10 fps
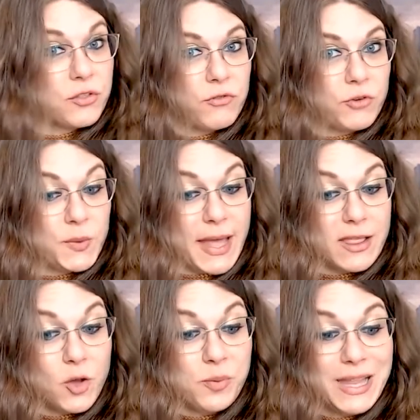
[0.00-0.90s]
through
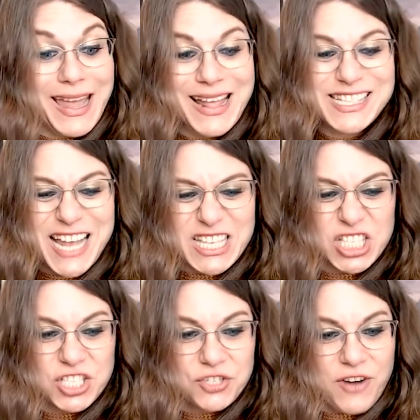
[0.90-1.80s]
Yellow Plains, and
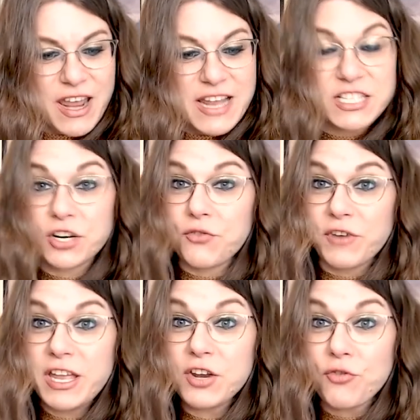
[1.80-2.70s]
straight into
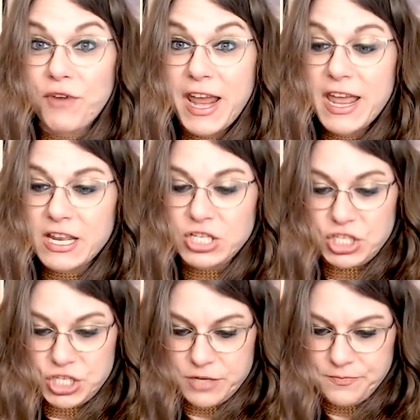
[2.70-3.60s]
Green
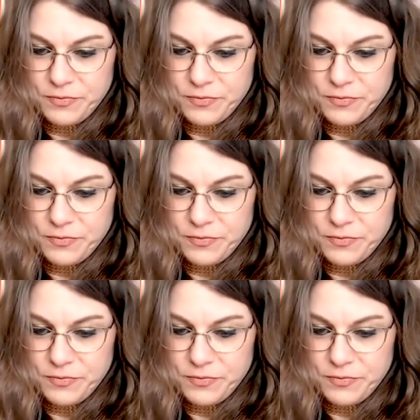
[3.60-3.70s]
Grange.